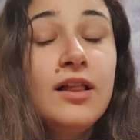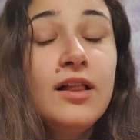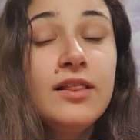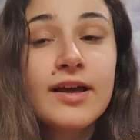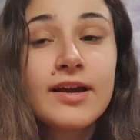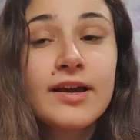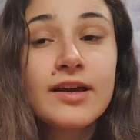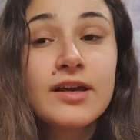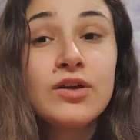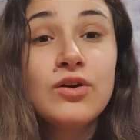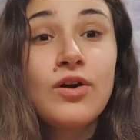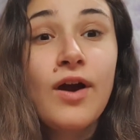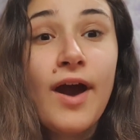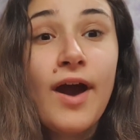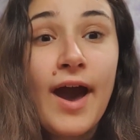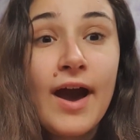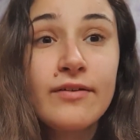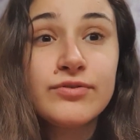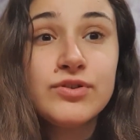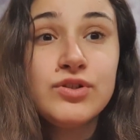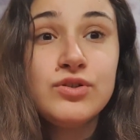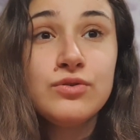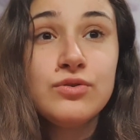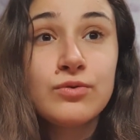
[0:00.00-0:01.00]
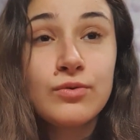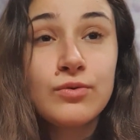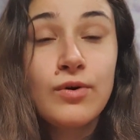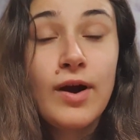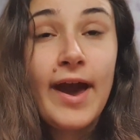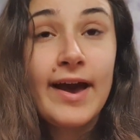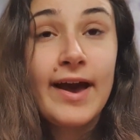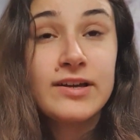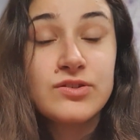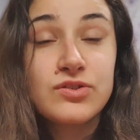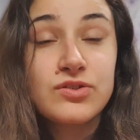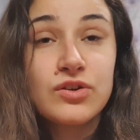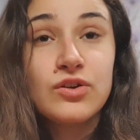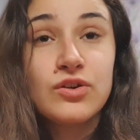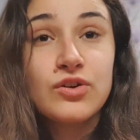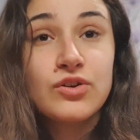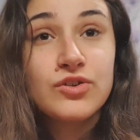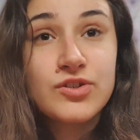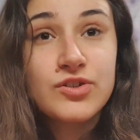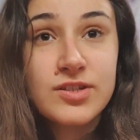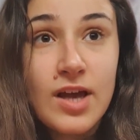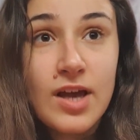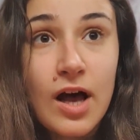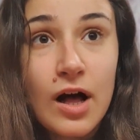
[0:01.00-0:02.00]
Like, you have to ask
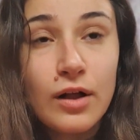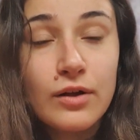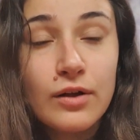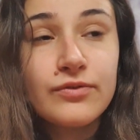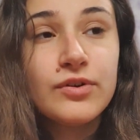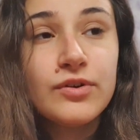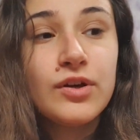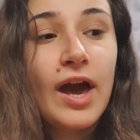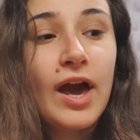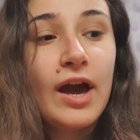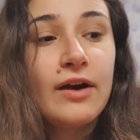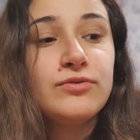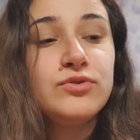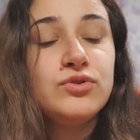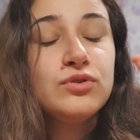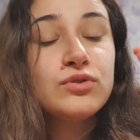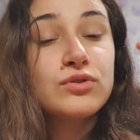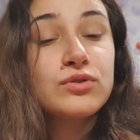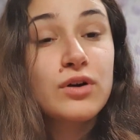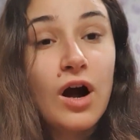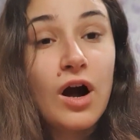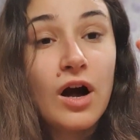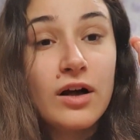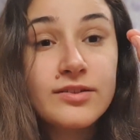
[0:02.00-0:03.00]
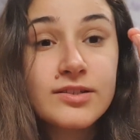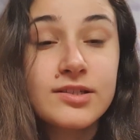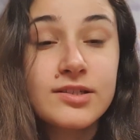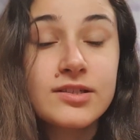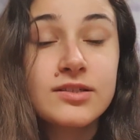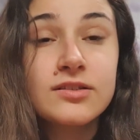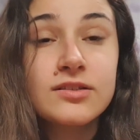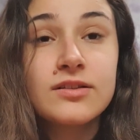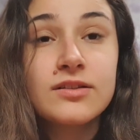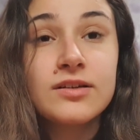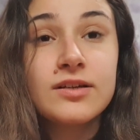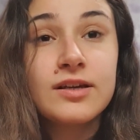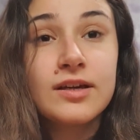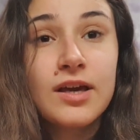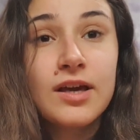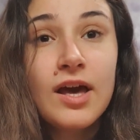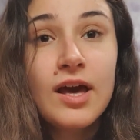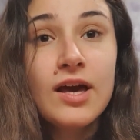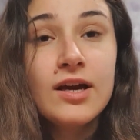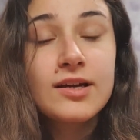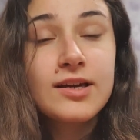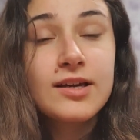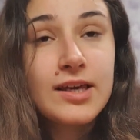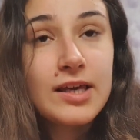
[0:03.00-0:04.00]
yourself, you have to constantly
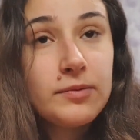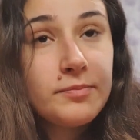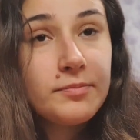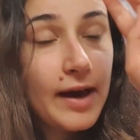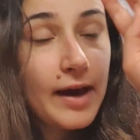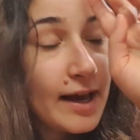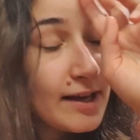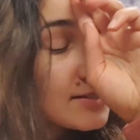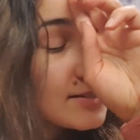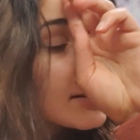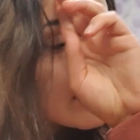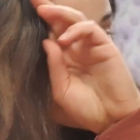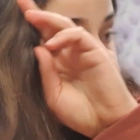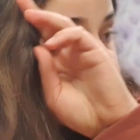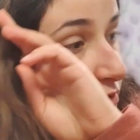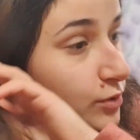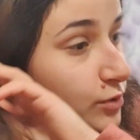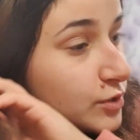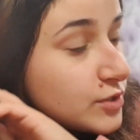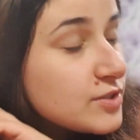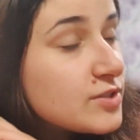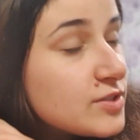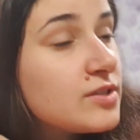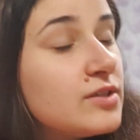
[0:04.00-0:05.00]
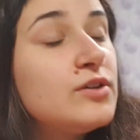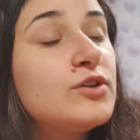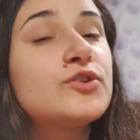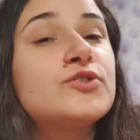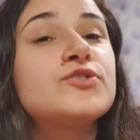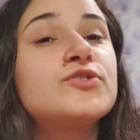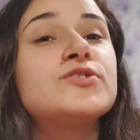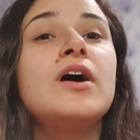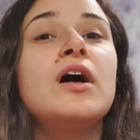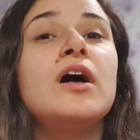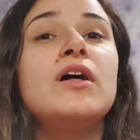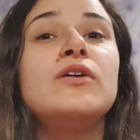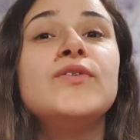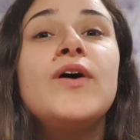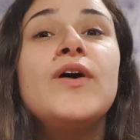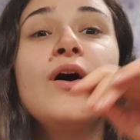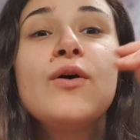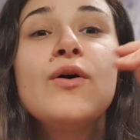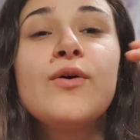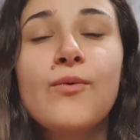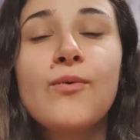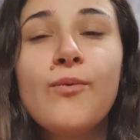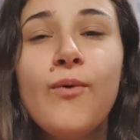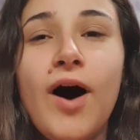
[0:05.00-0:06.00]
keep asking yourself,
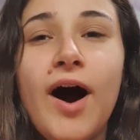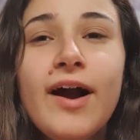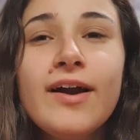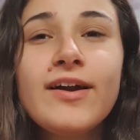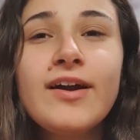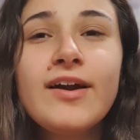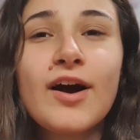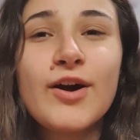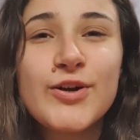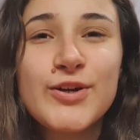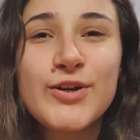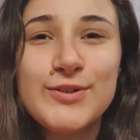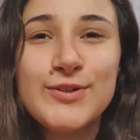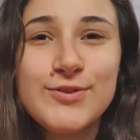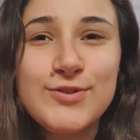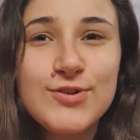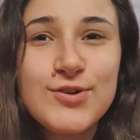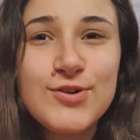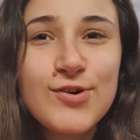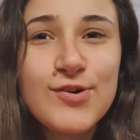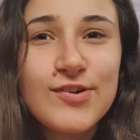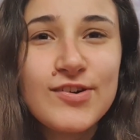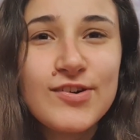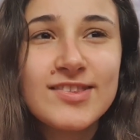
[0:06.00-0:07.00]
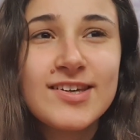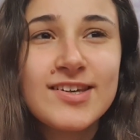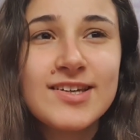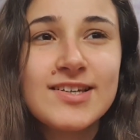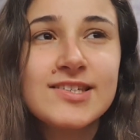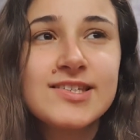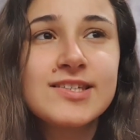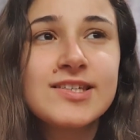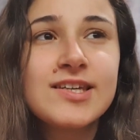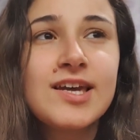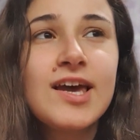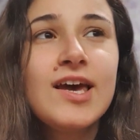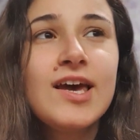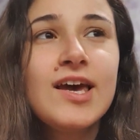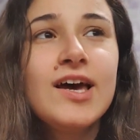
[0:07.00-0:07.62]
why are you doing this?